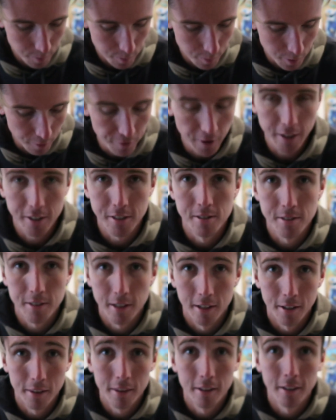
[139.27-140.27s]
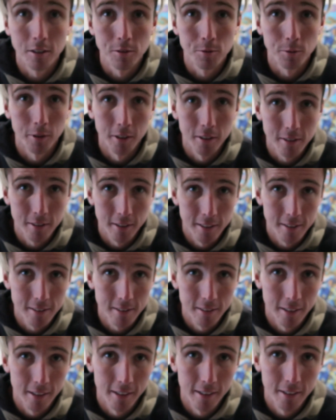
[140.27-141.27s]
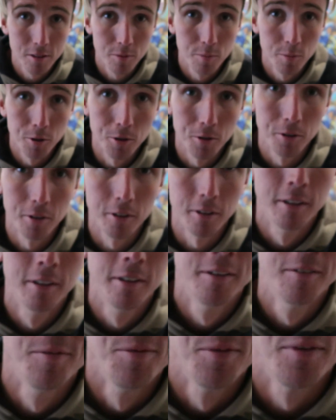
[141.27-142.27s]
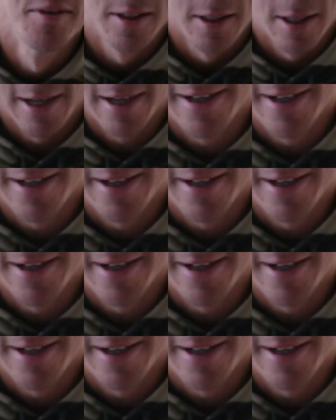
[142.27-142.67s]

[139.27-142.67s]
perfection side of things when it's nice and smooth, and I